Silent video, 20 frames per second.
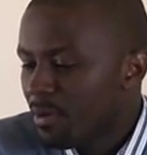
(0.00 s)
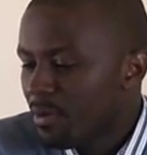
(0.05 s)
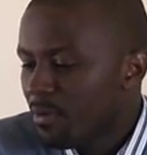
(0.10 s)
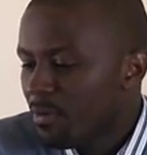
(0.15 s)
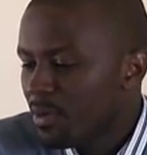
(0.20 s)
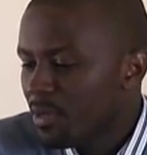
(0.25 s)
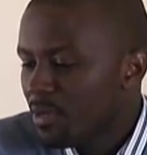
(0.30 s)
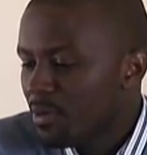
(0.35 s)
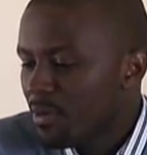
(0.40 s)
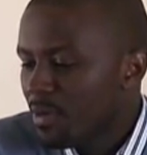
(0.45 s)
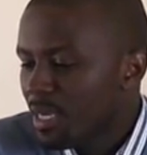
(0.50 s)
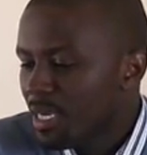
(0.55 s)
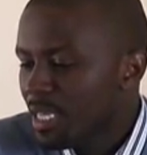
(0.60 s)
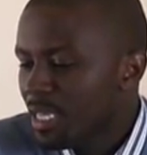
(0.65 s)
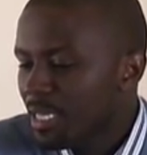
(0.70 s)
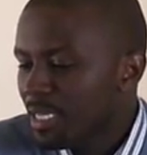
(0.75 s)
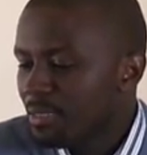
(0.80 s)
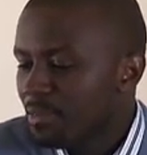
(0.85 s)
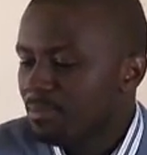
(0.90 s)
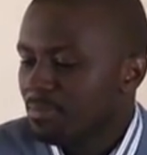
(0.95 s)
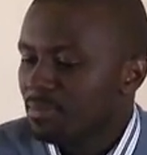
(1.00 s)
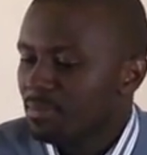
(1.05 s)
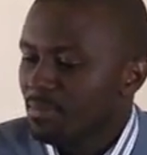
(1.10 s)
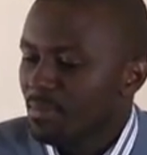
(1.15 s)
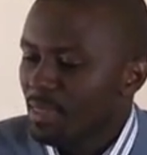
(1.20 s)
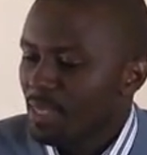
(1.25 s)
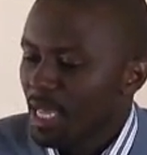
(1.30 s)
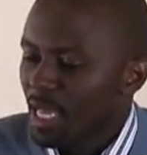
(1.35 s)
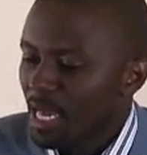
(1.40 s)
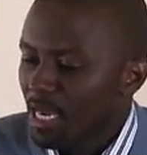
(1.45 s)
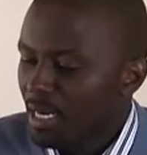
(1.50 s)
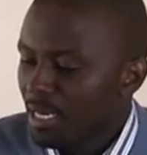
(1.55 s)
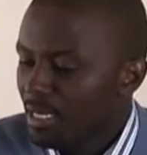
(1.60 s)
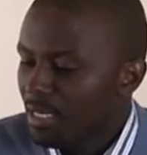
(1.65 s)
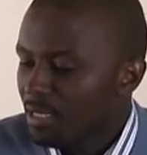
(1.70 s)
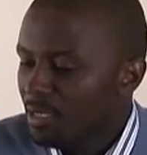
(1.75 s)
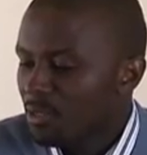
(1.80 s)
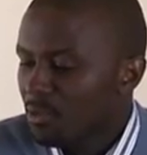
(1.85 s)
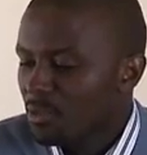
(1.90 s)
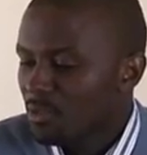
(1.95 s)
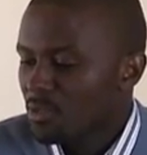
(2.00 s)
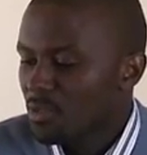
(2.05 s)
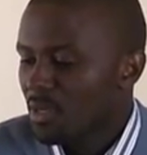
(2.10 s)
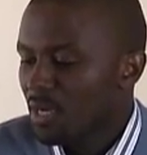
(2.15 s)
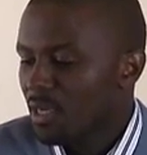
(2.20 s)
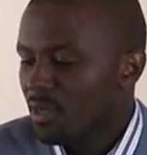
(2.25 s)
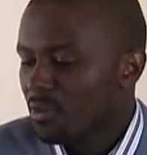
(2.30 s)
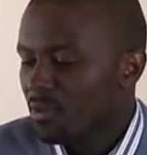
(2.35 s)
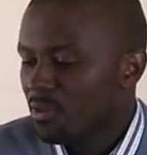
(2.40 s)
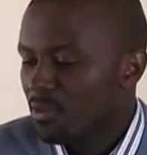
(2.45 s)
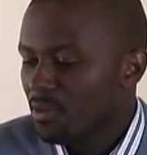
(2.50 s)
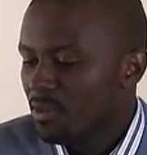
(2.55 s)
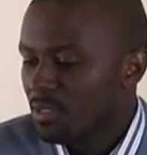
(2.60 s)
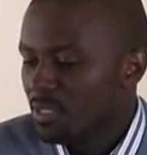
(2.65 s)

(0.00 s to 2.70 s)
when you're running a clinical trial,